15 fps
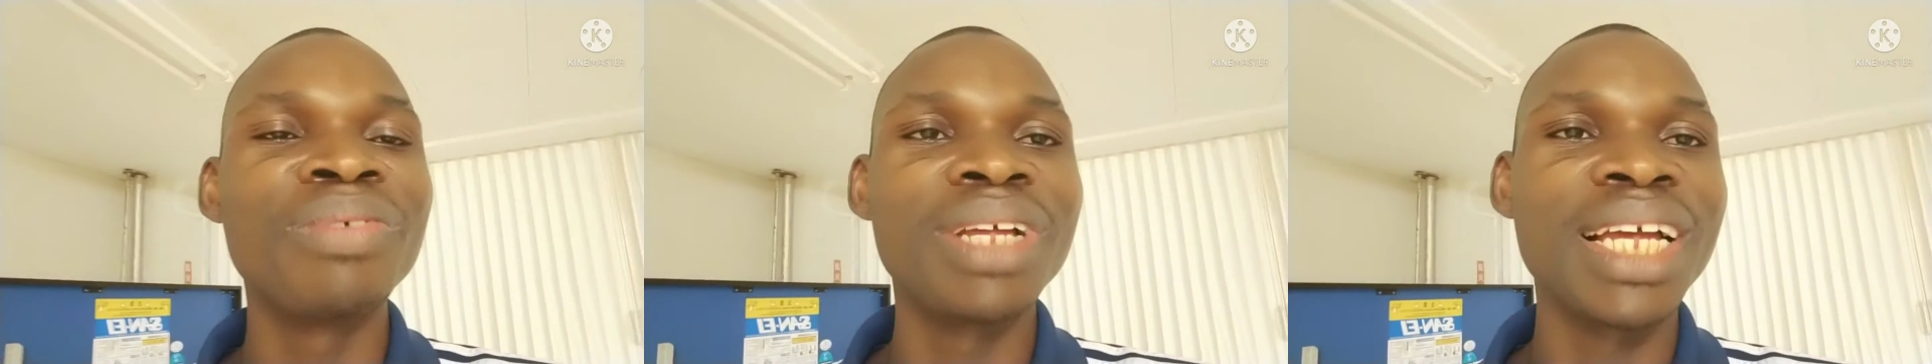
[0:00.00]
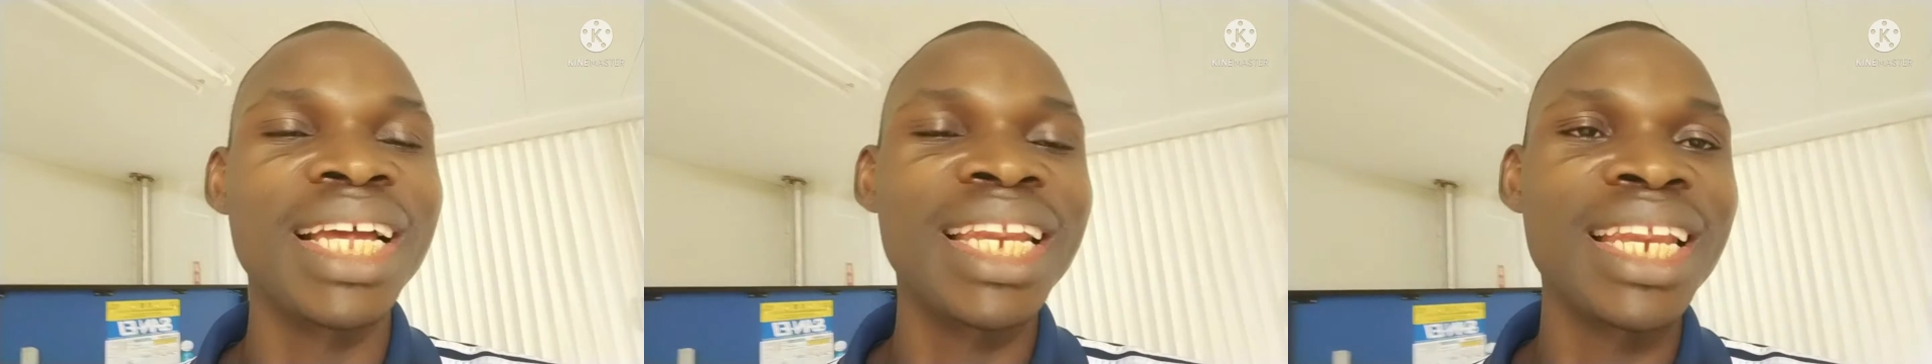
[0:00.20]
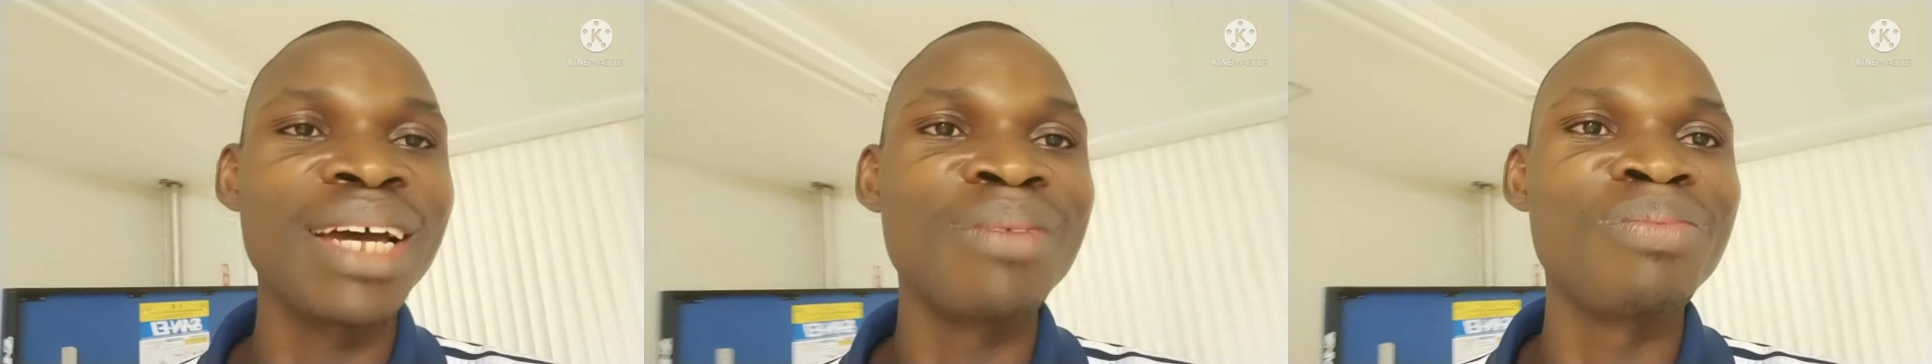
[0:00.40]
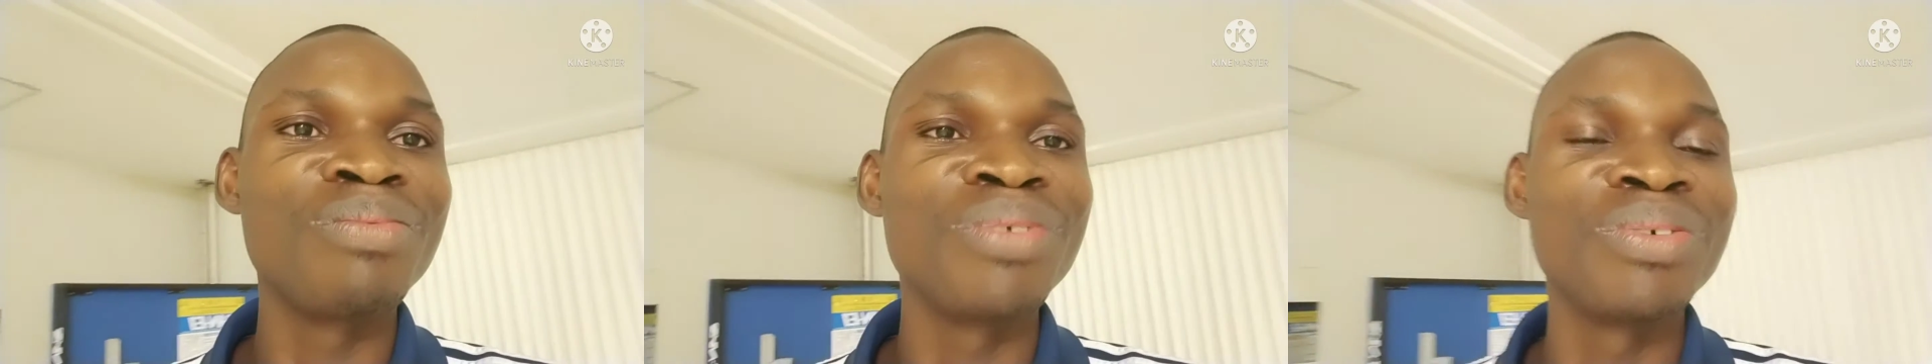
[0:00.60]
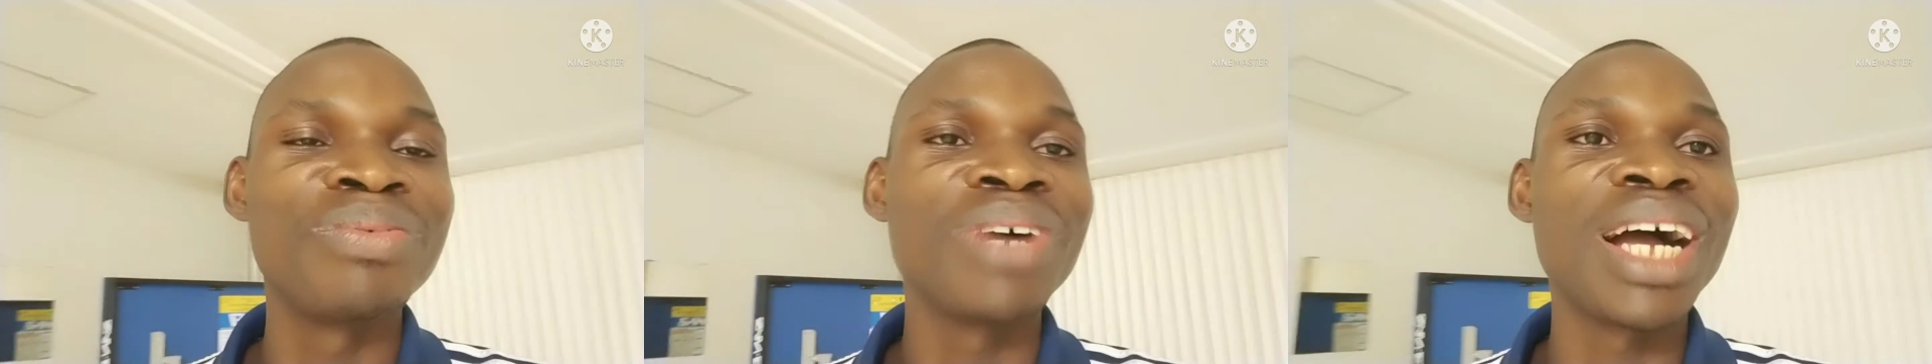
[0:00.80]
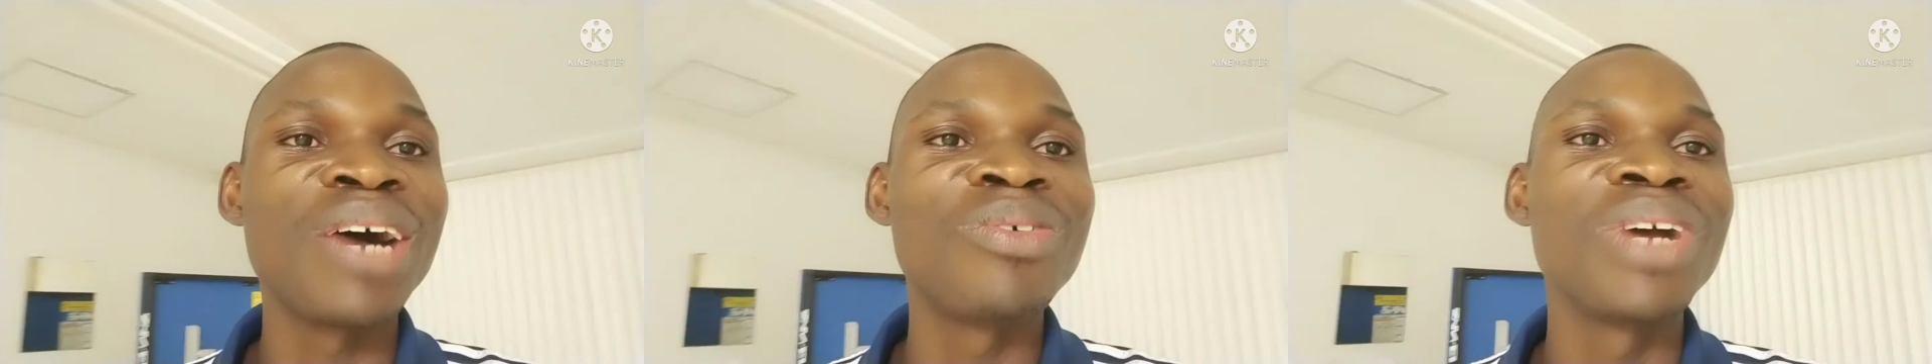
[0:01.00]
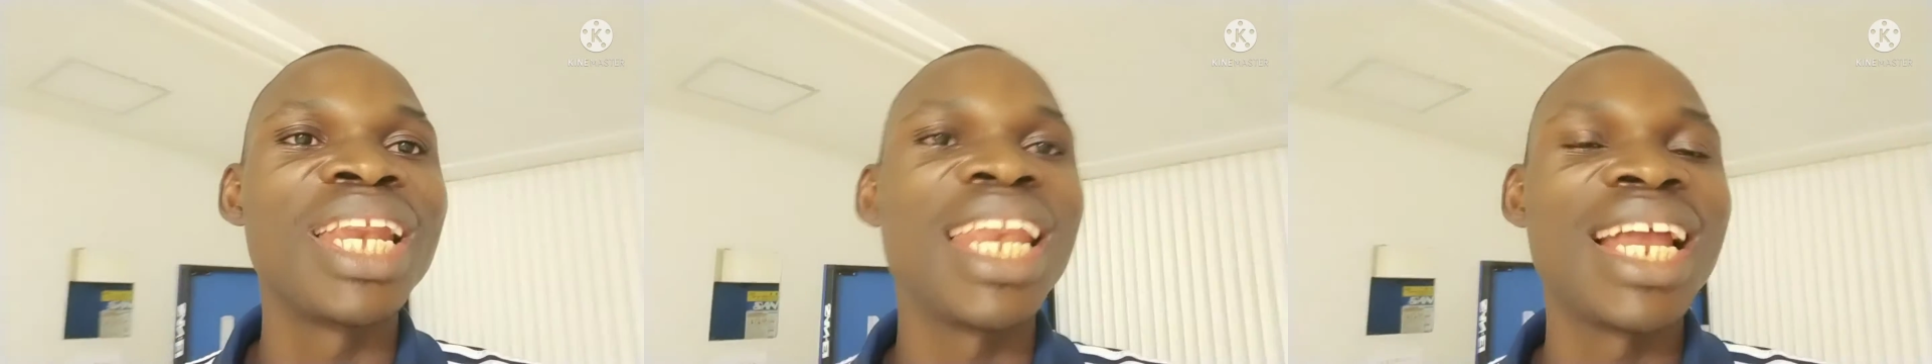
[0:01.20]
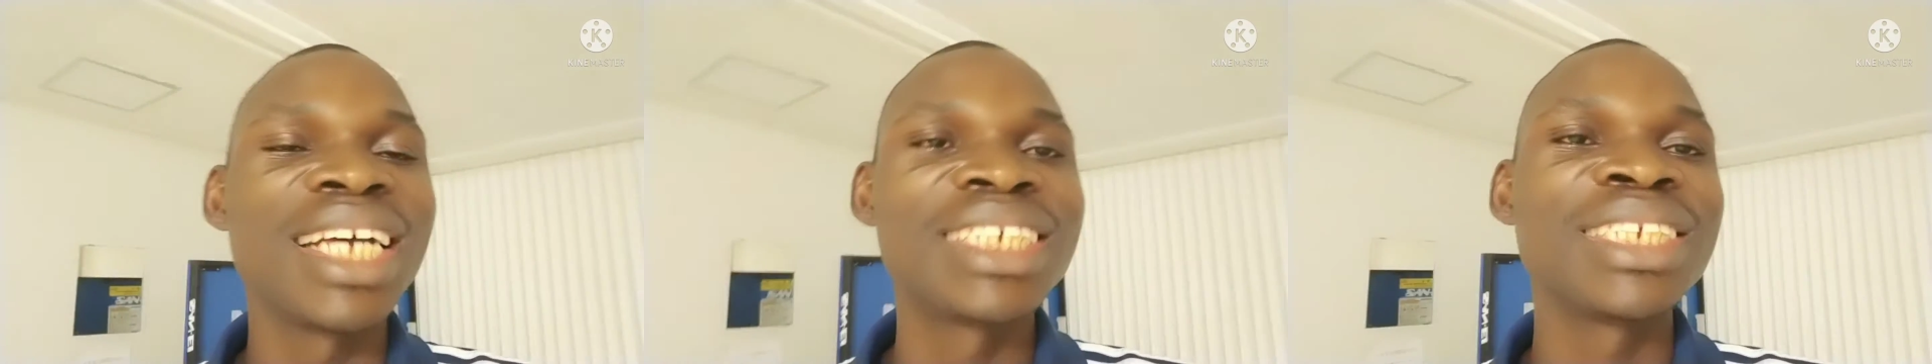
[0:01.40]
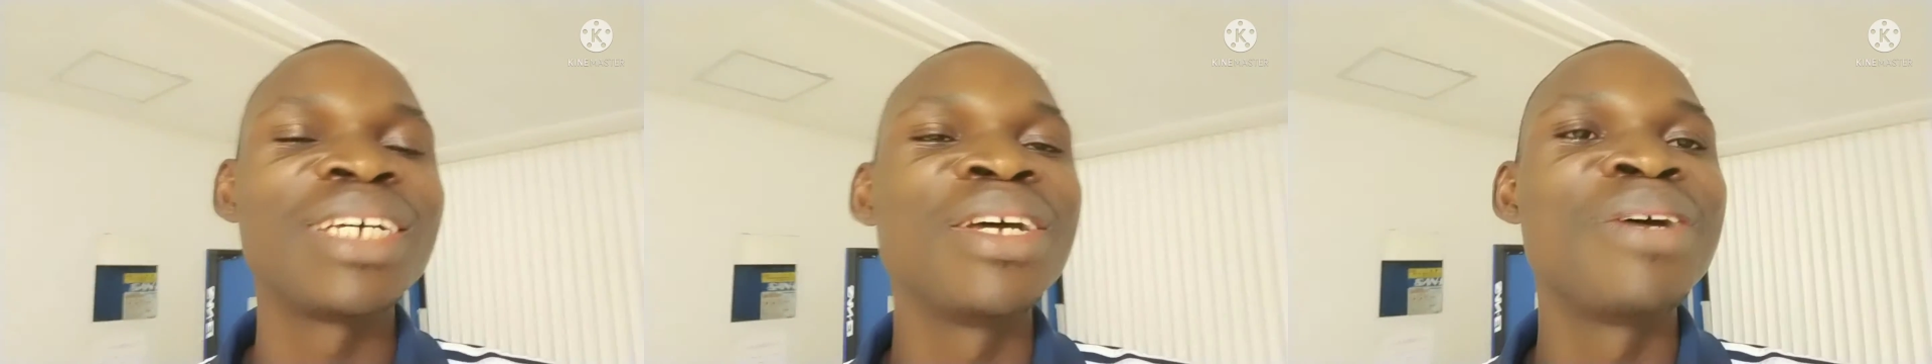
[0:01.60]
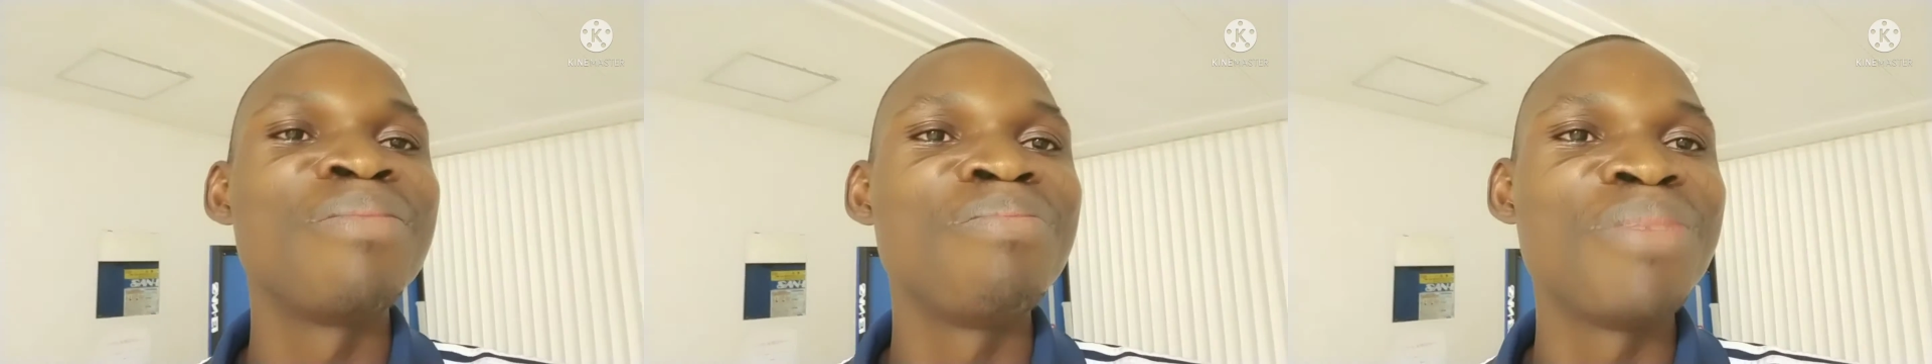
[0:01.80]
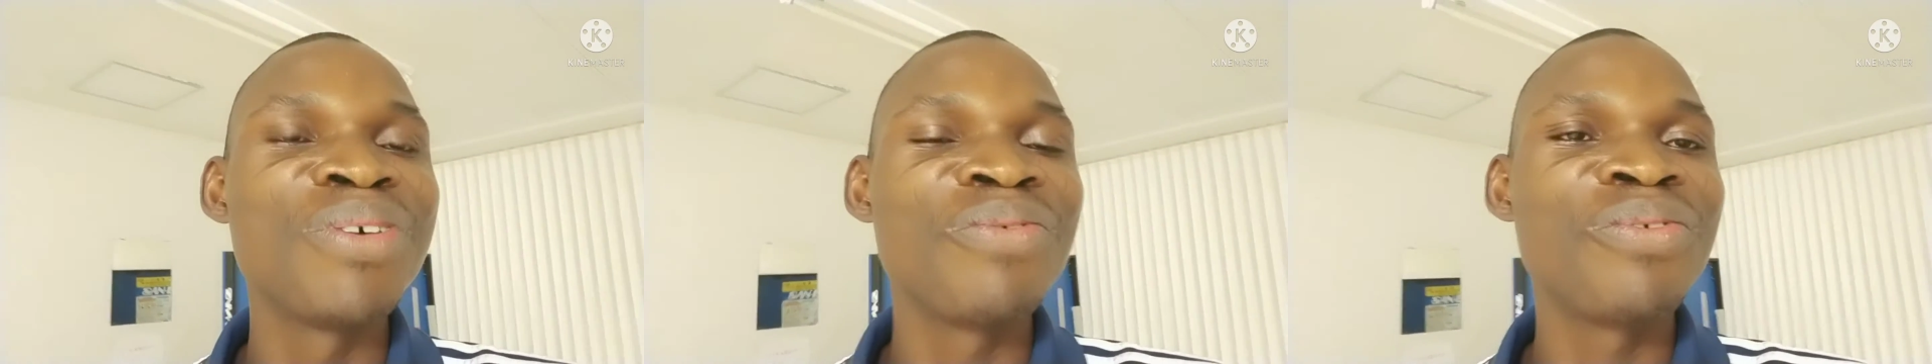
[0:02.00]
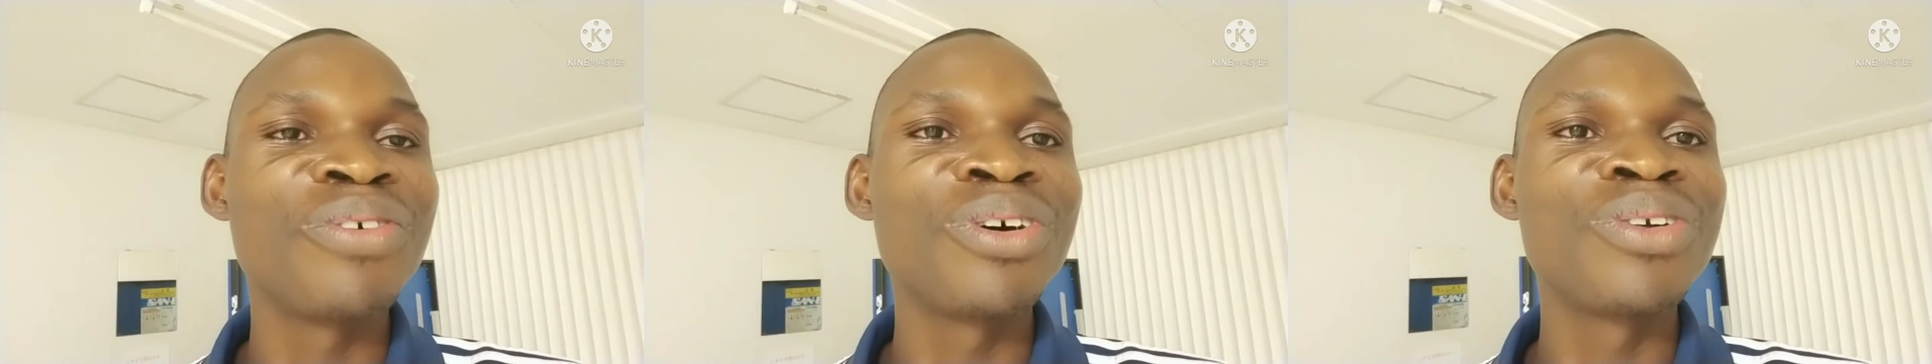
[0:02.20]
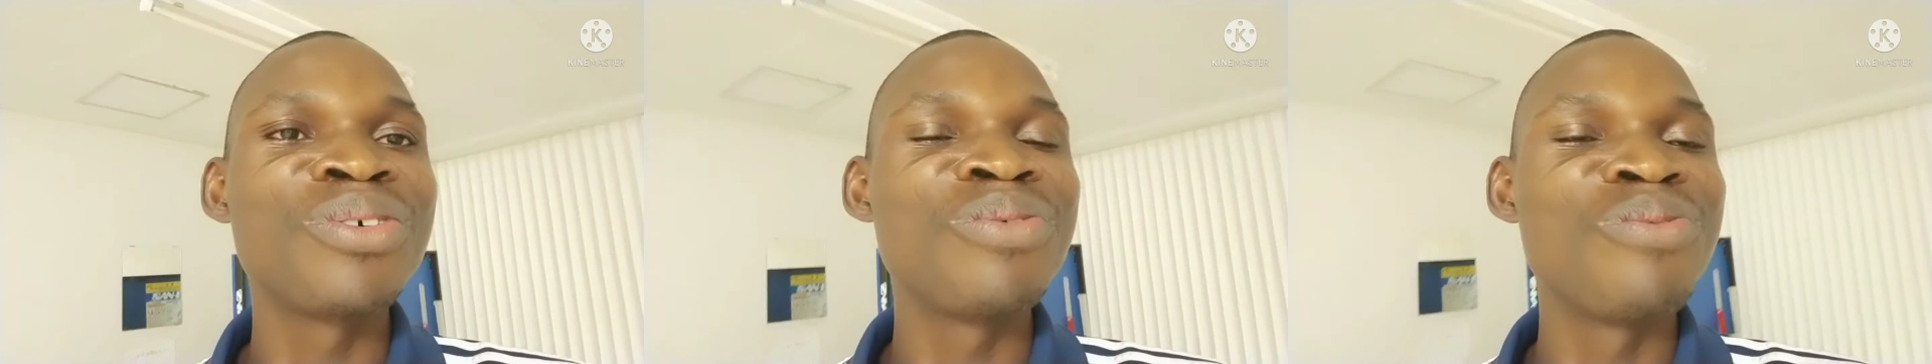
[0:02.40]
end up with our last method,